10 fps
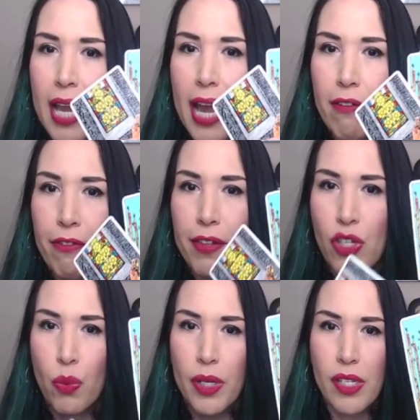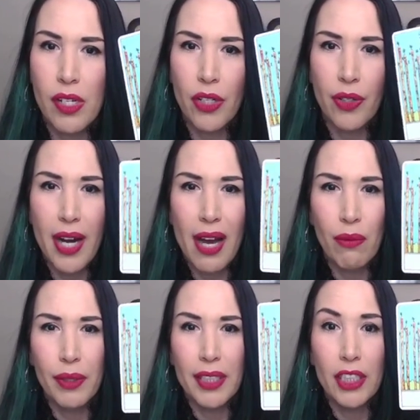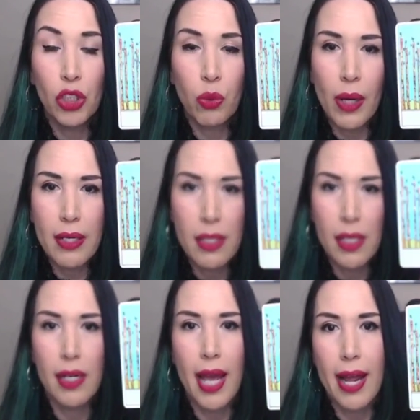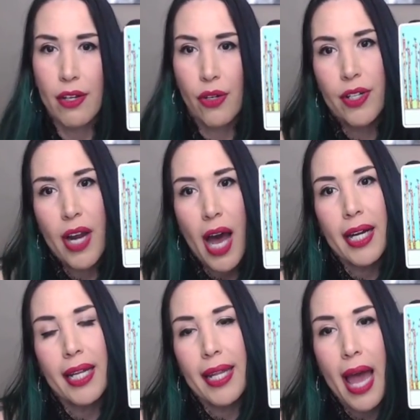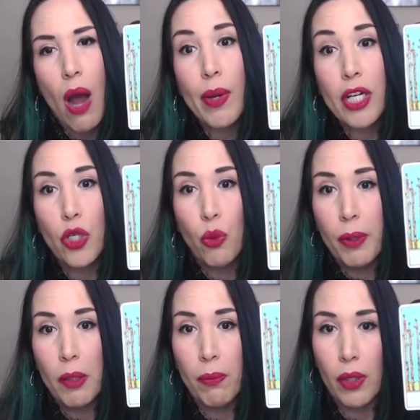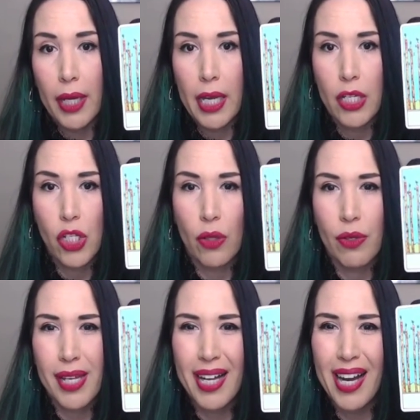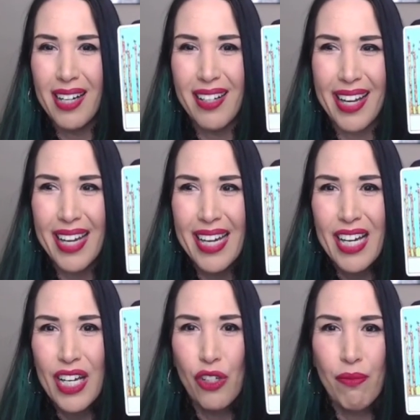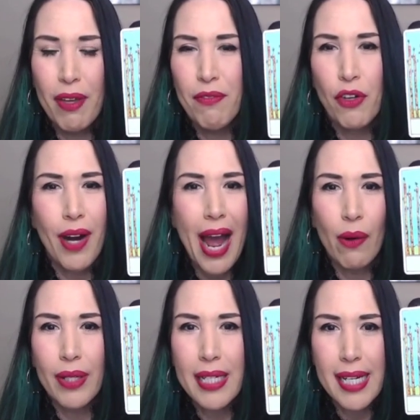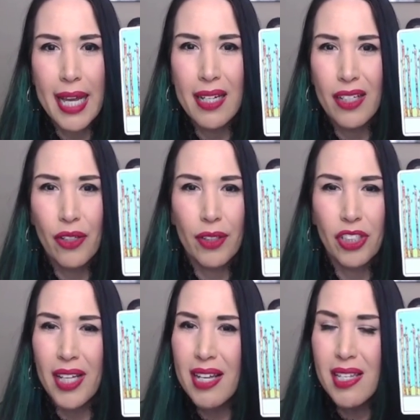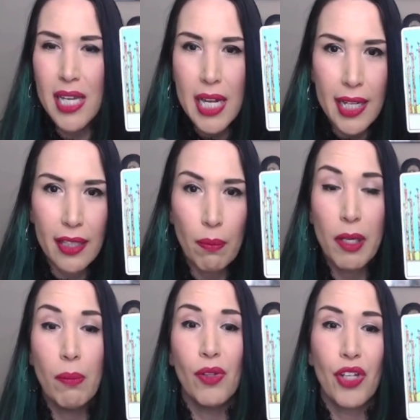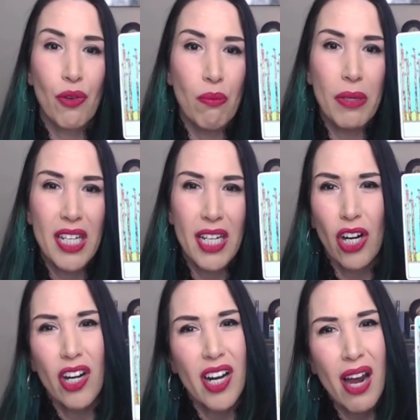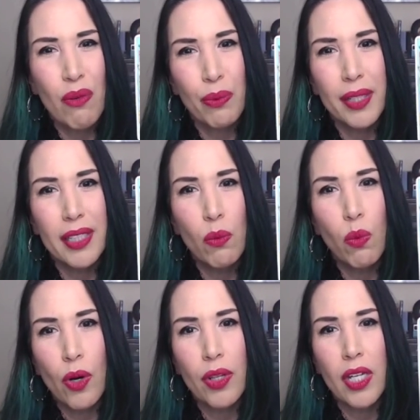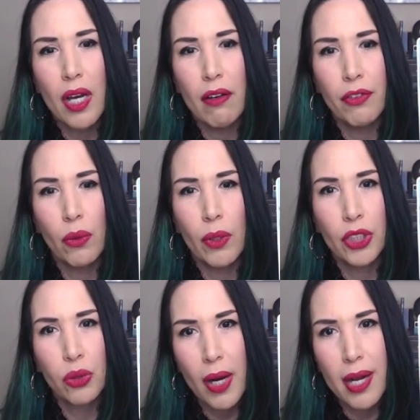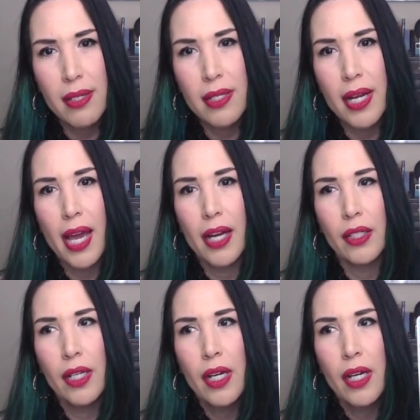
And for this reason, you're not really trusting and you're not allowing new people in. So there's if you're out and dating, you're just like seeing that the people that you're meeting are not really worthy of your trust and